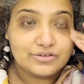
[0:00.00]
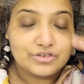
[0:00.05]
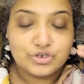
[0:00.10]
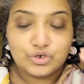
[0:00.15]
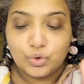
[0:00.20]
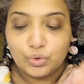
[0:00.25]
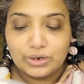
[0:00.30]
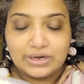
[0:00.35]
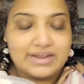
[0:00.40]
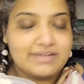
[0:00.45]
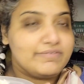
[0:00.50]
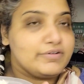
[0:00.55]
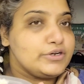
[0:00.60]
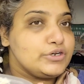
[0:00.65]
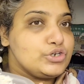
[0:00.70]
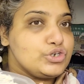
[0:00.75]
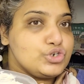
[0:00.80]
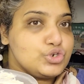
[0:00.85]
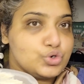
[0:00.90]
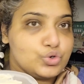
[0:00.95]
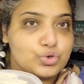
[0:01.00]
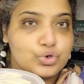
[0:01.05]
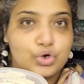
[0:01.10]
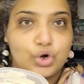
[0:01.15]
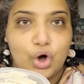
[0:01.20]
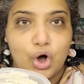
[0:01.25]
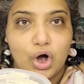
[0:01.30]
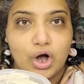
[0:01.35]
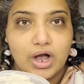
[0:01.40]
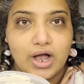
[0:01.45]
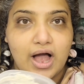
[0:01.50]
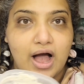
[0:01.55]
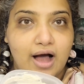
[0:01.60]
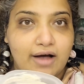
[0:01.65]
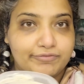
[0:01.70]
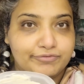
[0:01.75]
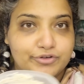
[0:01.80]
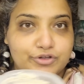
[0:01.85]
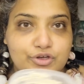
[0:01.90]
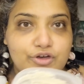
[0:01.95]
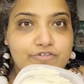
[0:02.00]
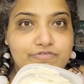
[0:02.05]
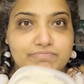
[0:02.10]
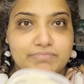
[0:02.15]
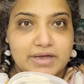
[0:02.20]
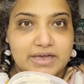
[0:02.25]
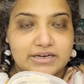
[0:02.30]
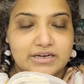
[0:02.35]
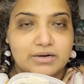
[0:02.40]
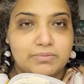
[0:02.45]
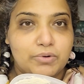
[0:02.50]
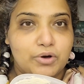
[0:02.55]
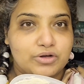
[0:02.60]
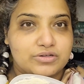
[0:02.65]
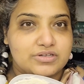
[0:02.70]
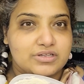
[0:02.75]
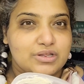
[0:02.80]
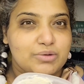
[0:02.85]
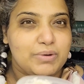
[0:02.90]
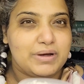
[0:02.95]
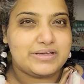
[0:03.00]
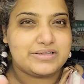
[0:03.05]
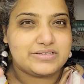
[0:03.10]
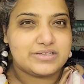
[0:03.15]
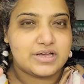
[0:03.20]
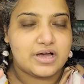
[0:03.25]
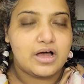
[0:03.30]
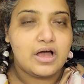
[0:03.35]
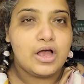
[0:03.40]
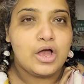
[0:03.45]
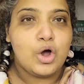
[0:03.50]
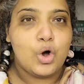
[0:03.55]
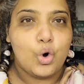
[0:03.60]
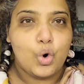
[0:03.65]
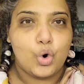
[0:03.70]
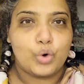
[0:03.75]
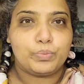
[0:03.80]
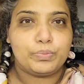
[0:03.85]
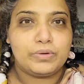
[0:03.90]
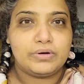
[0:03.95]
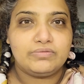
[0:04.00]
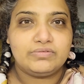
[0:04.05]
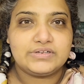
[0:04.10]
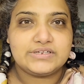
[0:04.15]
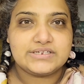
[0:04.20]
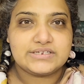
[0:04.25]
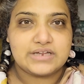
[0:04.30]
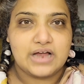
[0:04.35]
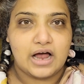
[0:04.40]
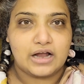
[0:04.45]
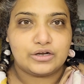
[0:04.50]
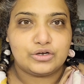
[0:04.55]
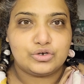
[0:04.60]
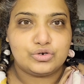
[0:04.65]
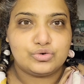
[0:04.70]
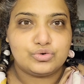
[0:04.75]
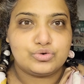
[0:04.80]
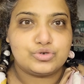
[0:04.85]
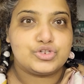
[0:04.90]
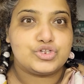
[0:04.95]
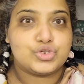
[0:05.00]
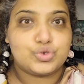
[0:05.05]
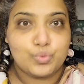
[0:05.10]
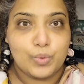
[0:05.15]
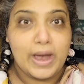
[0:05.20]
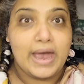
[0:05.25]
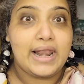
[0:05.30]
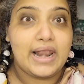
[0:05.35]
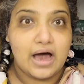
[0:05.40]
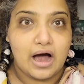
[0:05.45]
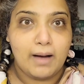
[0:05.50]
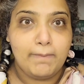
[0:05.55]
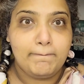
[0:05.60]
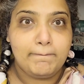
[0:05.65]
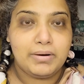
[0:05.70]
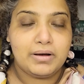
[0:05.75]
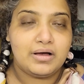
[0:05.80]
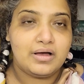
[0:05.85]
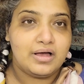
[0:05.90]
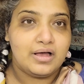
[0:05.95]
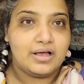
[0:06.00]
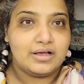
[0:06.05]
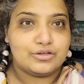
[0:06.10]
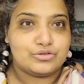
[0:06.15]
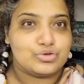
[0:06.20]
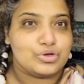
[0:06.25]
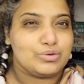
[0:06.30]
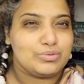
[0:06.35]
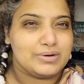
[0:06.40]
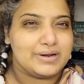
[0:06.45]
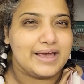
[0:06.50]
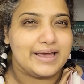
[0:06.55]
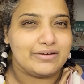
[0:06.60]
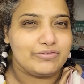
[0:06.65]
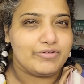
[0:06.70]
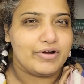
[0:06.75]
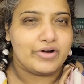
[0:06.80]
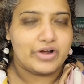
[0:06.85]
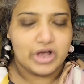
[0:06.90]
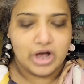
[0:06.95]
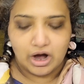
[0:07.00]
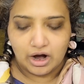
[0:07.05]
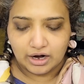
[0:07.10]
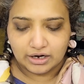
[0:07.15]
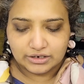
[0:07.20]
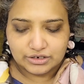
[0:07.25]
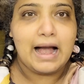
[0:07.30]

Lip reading: So don't leave it too long after you have made it, because otherwise the oatmeal will start to swell up, so it will get very hard.